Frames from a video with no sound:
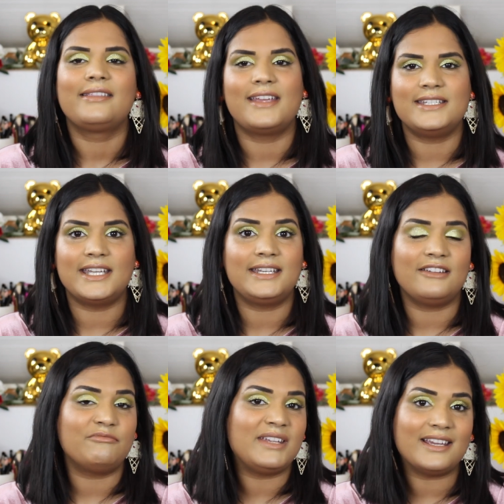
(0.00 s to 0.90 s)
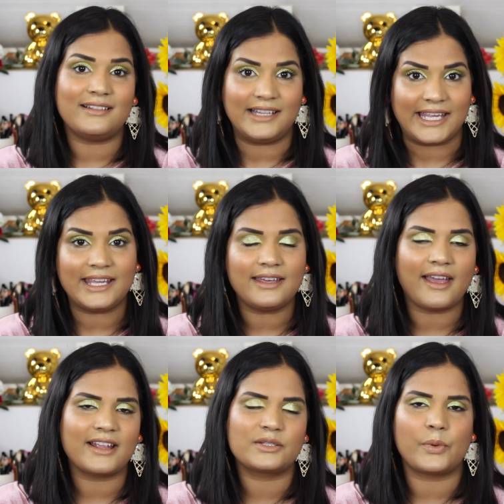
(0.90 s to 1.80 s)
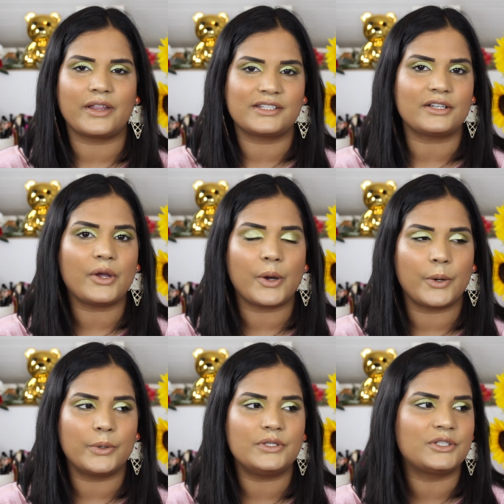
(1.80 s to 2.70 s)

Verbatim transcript: they did give me a link as well as a code.